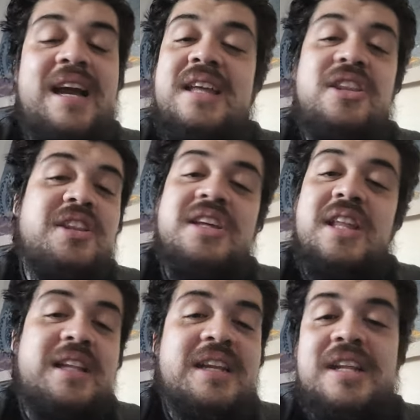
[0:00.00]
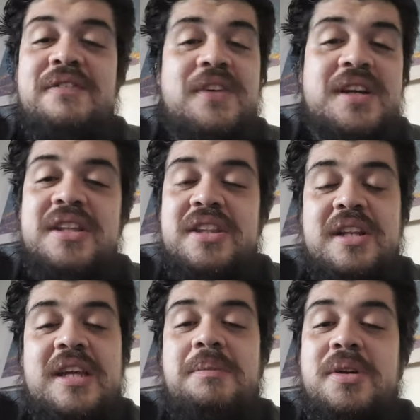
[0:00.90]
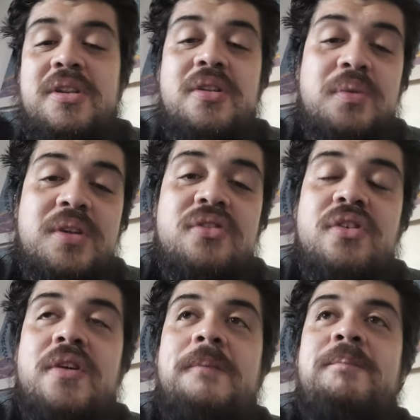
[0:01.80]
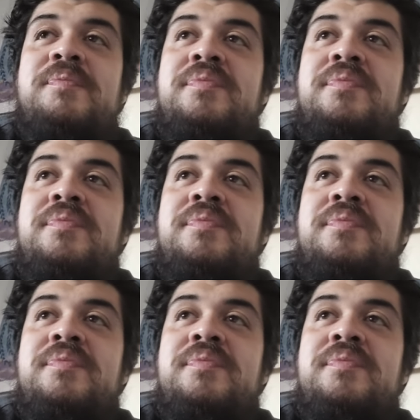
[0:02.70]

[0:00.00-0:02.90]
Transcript: it's just because I didn't fucking sleep because of the withdrawal.